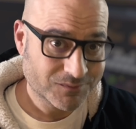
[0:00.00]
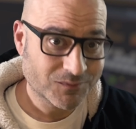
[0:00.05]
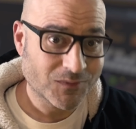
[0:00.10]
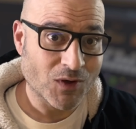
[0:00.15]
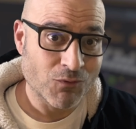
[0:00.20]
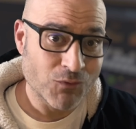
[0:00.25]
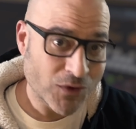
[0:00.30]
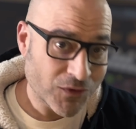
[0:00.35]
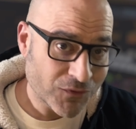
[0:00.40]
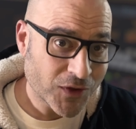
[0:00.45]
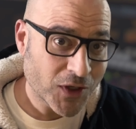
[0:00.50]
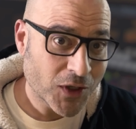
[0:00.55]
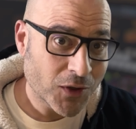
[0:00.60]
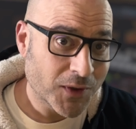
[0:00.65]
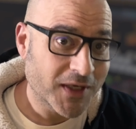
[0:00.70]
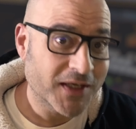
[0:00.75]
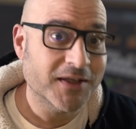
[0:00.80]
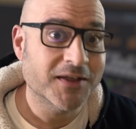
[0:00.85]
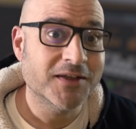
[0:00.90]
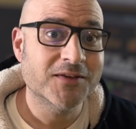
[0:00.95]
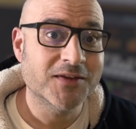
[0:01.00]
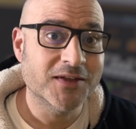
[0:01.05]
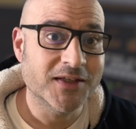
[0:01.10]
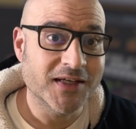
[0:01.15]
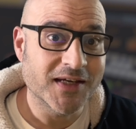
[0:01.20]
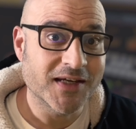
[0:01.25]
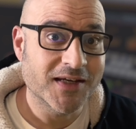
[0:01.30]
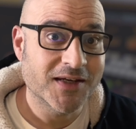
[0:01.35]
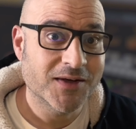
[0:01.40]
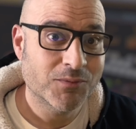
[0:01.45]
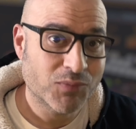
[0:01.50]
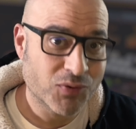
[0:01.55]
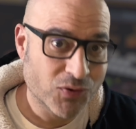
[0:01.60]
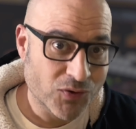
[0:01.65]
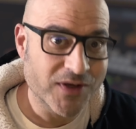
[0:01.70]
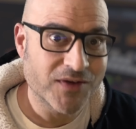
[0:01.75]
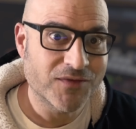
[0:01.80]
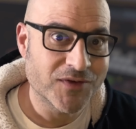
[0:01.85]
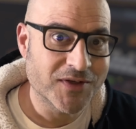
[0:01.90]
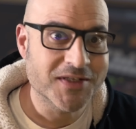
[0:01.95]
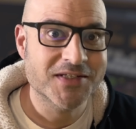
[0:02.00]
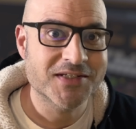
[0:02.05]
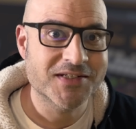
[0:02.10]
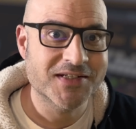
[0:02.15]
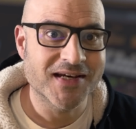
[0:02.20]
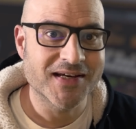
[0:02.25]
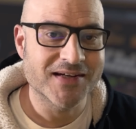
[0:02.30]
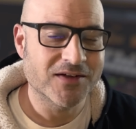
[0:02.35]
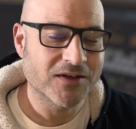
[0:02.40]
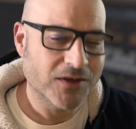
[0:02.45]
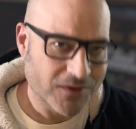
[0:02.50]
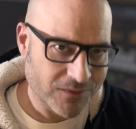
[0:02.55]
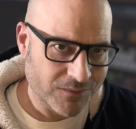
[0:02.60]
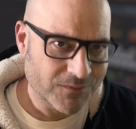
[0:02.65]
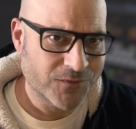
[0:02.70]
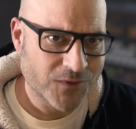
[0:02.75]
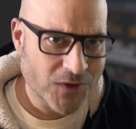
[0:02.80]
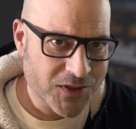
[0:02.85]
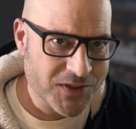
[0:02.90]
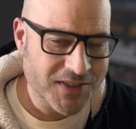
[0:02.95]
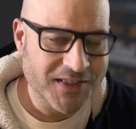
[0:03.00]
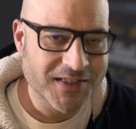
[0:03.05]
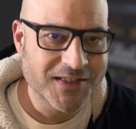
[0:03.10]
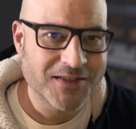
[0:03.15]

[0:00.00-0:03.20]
reviewing the previous day, first thing in the